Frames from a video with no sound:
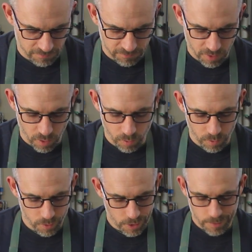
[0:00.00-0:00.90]

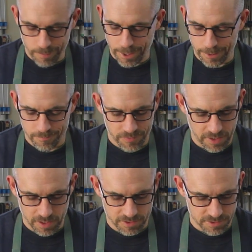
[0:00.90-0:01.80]
flow, but
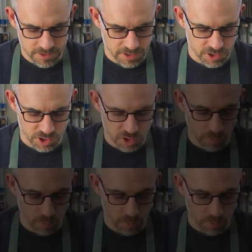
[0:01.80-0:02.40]
it's just